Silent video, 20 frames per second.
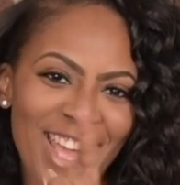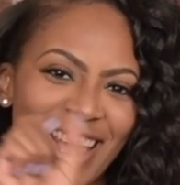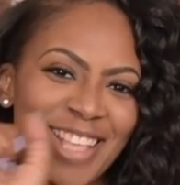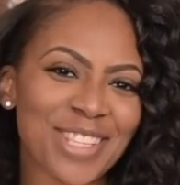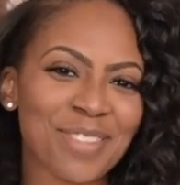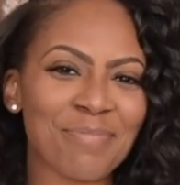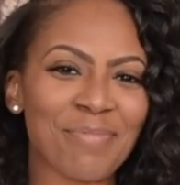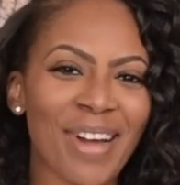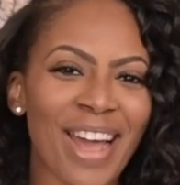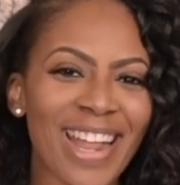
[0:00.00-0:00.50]

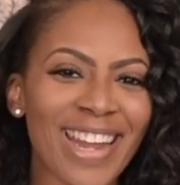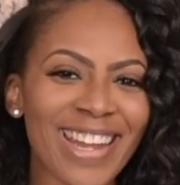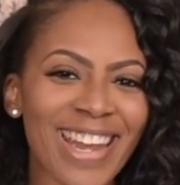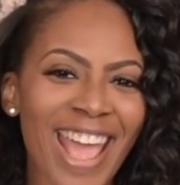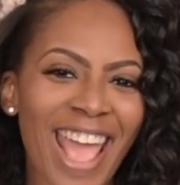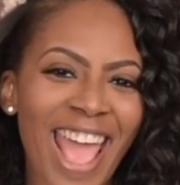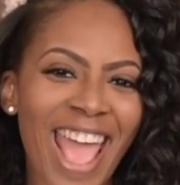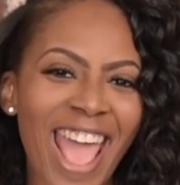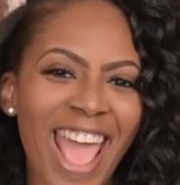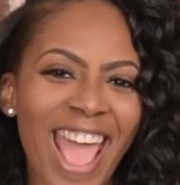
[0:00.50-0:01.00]
It's
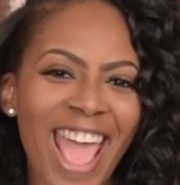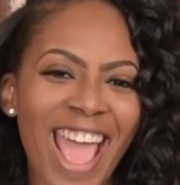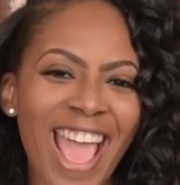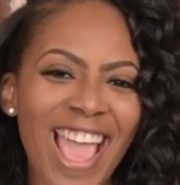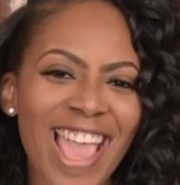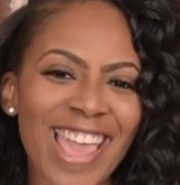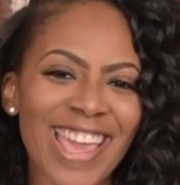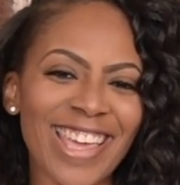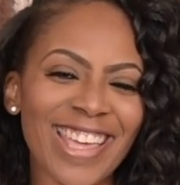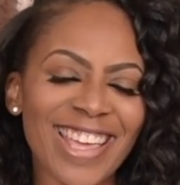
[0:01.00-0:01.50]

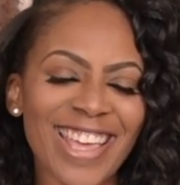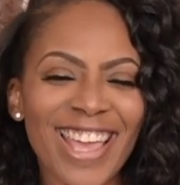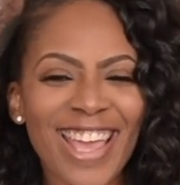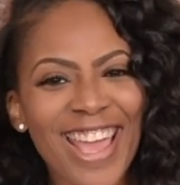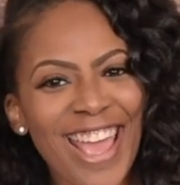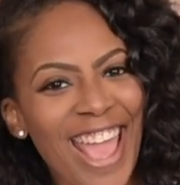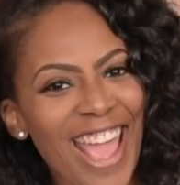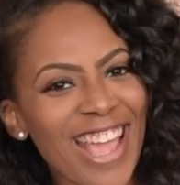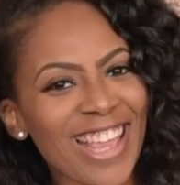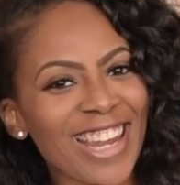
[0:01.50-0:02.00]
Monday.
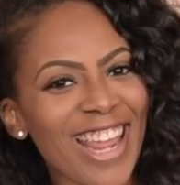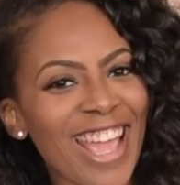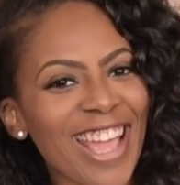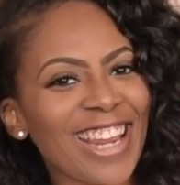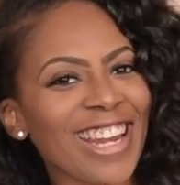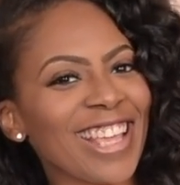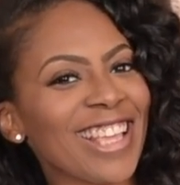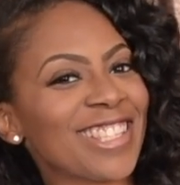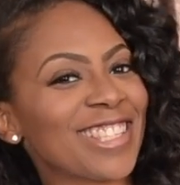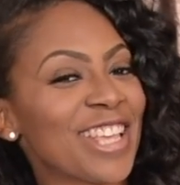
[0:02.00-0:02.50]
Hey
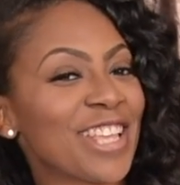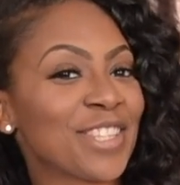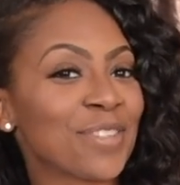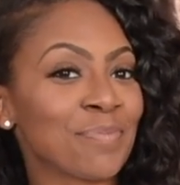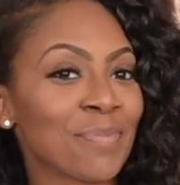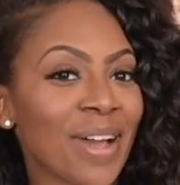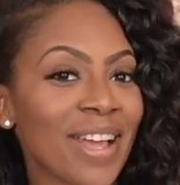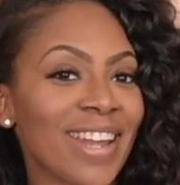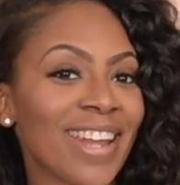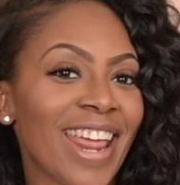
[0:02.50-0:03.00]
ladies, it's
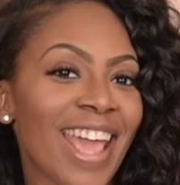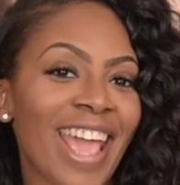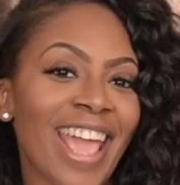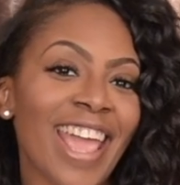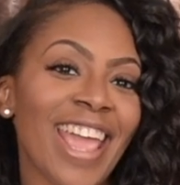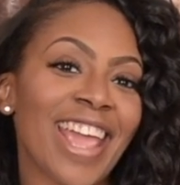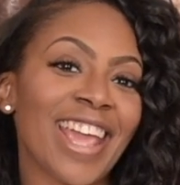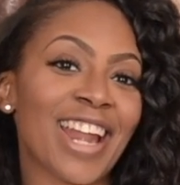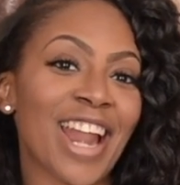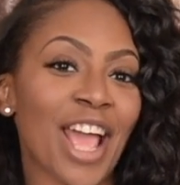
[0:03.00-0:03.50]

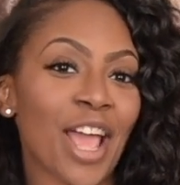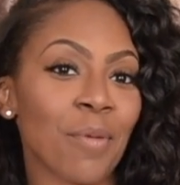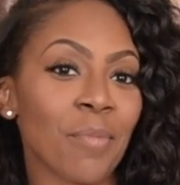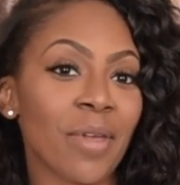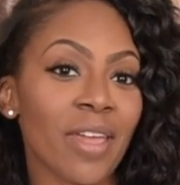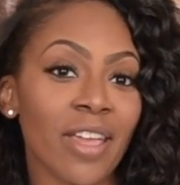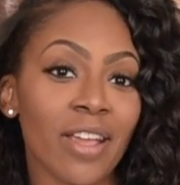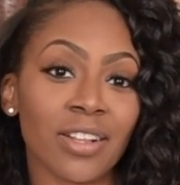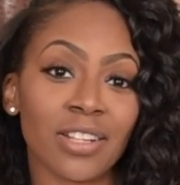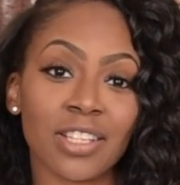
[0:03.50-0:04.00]
Monday and I'm
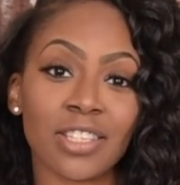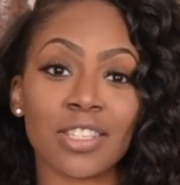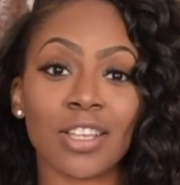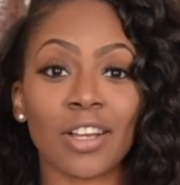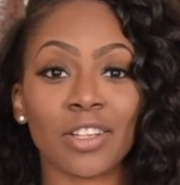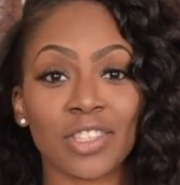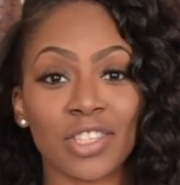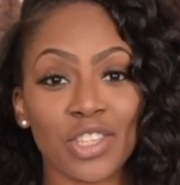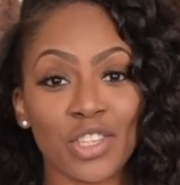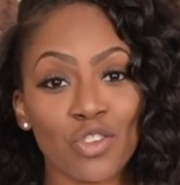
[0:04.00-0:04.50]
here to
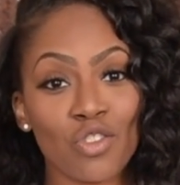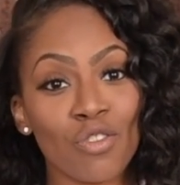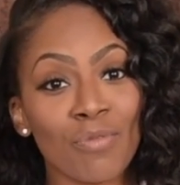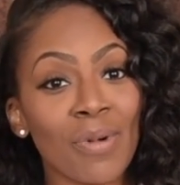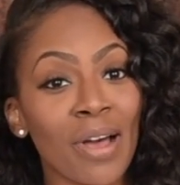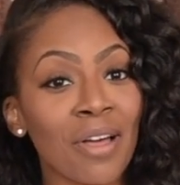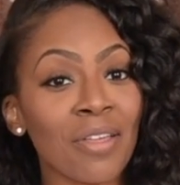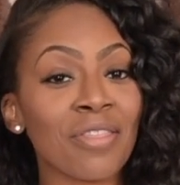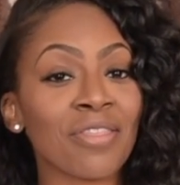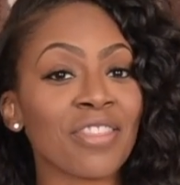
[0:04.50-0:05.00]
talk to you
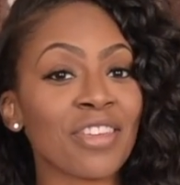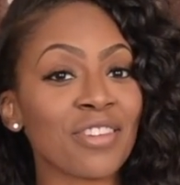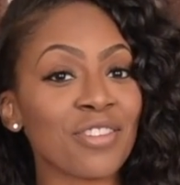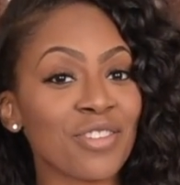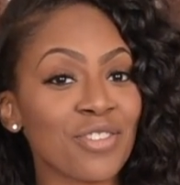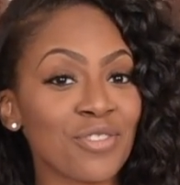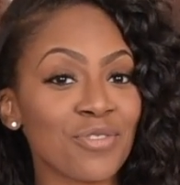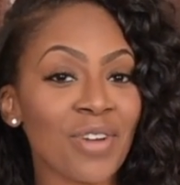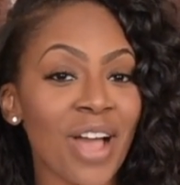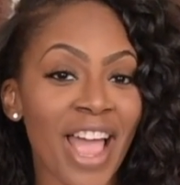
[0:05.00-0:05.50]
about the
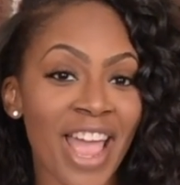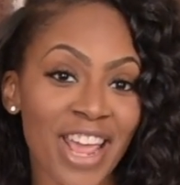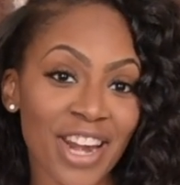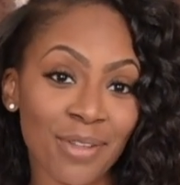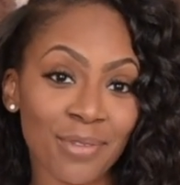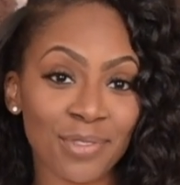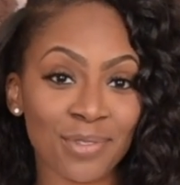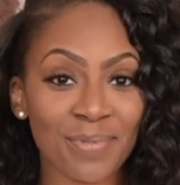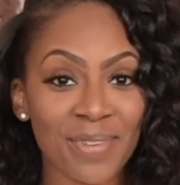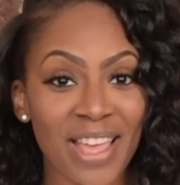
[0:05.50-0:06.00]
new
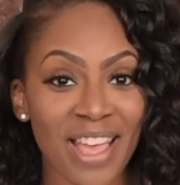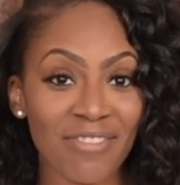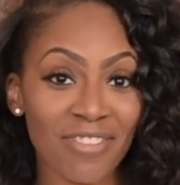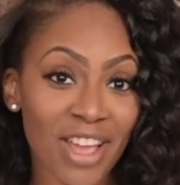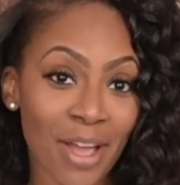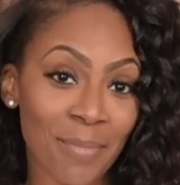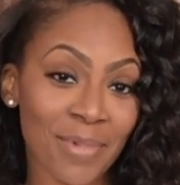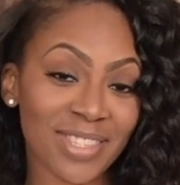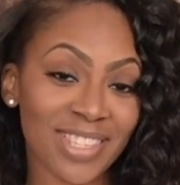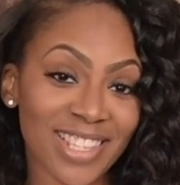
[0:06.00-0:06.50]
items we have
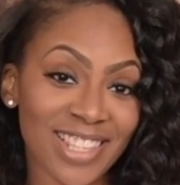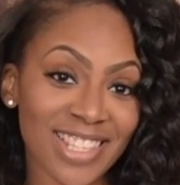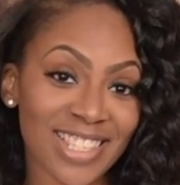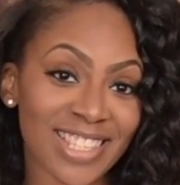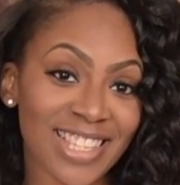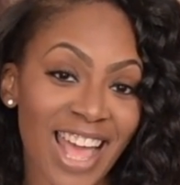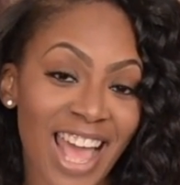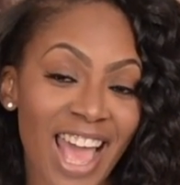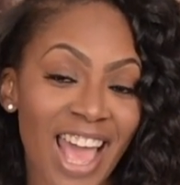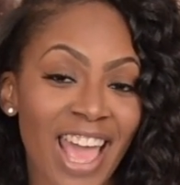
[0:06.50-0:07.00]
coming to the
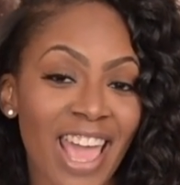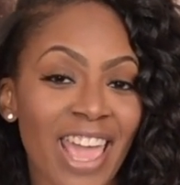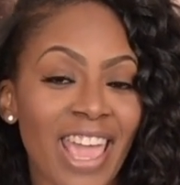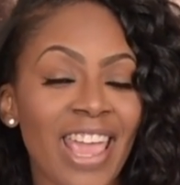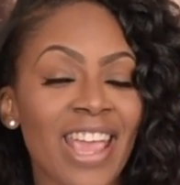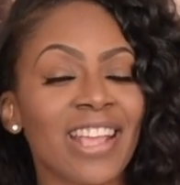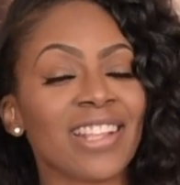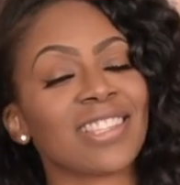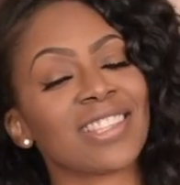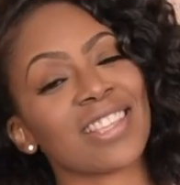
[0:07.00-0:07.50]

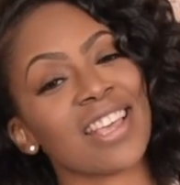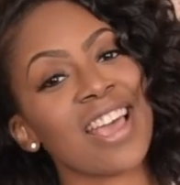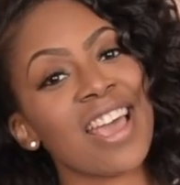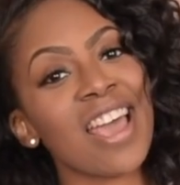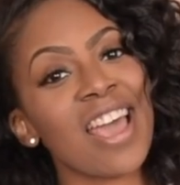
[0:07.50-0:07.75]
site.